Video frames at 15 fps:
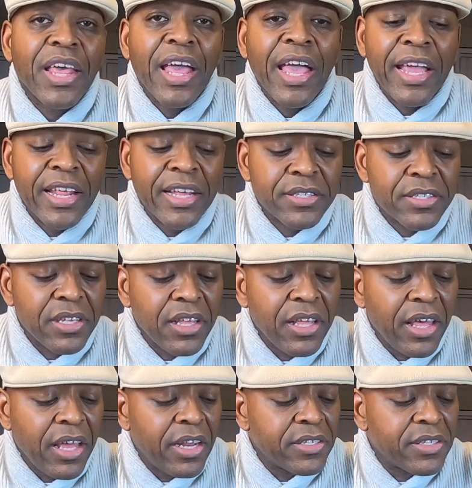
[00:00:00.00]
and it's
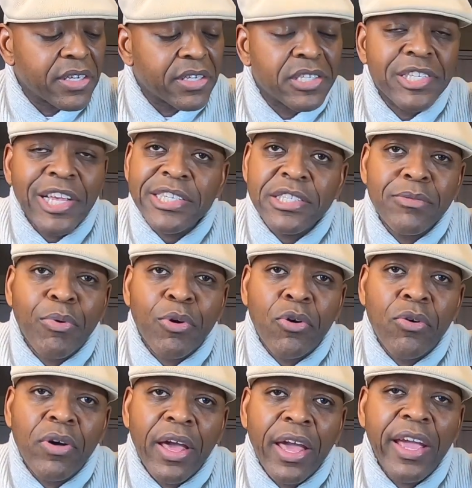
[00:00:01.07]

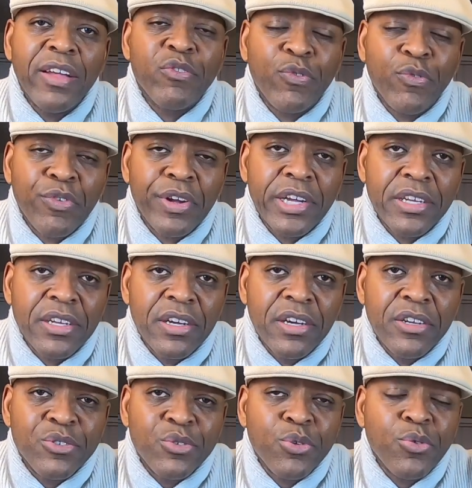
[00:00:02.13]
accessible hands-free. So you